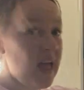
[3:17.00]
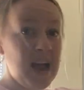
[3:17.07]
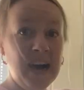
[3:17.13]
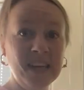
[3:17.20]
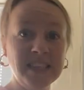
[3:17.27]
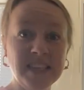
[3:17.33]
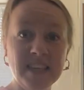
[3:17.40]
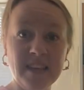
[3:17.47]

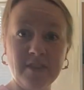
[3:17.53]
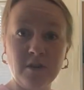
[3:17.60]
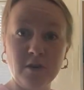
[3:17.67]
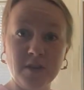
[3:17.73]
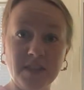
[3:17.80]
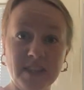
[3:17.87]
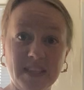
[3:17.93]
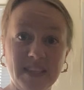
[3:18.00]
I see that there
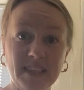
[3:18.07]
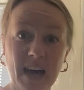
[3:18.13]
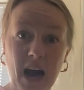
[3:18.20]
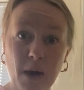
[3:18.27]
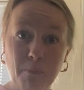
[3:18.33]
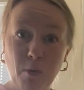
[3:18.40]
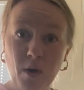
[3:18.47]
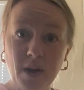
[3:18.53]
is this
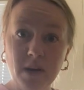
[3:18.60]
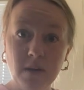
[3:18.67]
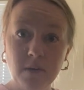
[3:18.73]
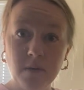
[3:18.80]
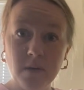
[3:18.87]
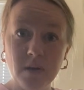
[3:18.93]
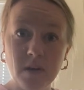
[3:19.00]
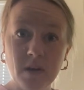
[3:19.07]
top one,
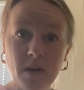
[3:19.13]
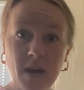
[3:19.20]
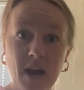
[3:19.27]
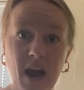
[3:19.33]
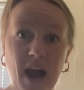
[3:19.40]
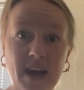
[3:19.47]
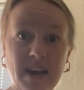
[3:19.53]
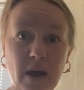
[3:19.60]

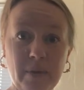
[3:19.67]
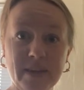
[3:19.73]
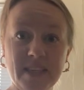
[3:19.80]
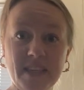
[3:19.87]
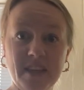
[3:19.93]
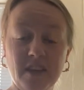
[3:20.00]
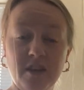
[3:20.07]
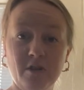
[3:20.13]
and now I
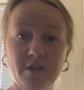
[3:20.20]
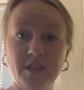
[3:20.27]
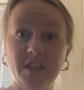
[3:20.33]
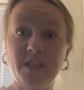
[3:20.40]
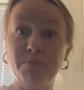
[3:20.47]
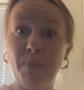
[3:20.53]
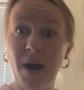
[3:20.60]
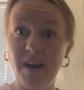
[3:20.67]
see that there is
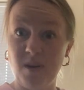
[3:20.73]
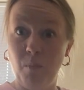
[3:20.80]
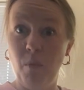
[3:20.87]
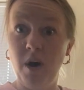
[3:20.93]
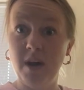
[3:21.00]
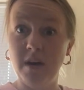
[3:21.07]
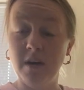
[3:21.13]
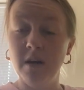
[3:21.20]
this bottom
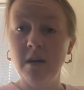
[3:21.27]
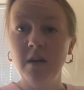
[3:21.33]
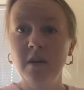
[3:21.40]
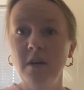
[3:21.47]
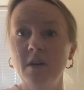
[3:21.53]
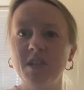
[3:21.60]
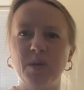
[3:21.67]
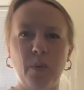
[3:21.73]
one.
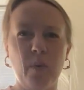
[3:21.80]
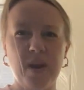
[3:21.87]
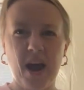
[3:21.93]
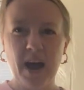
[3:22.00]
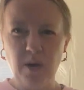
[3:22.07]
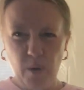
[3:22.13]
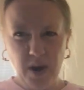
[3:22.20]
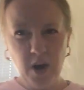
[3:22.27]
So when
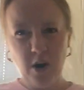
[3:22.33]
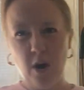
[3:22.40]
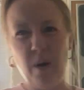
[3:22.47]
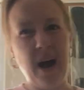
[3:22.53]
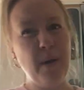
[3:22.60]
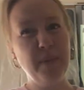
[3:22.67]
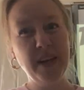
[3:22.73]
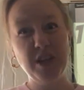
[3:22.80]
I wanna know
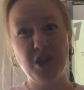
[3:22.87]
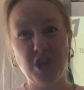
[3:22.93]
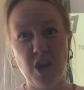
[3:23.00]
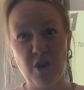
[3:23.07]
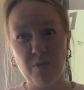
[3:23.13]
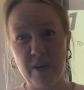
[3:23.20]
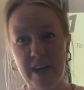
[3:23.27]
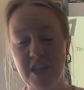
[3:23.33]
how many
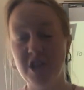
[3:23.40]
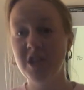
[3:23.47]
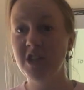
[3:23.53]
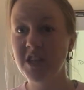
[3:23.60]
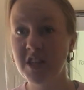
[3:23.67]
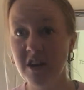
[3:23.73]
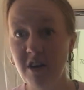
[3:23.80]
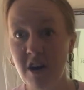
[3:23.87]

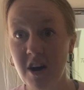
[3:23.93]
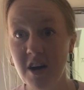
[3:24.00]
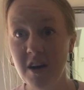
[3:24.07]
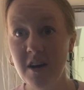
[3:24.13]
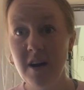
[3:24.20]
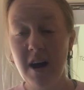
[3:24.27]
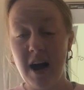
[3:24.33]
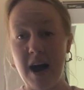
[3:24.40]
generations there
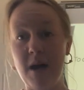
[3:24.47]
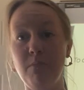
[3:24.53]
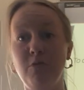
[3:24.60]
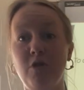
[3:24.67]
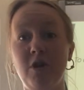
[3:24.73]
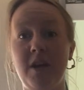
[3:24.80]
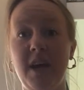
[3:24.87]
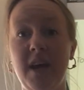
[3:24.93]
are, I'm
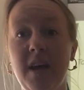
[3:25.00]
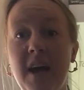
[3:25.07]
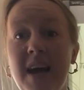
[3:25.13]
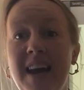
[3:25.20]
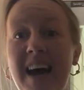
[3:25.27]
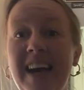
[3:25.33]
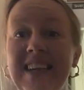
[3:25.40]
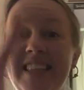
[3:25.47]
looking
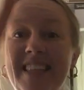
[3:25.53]
and I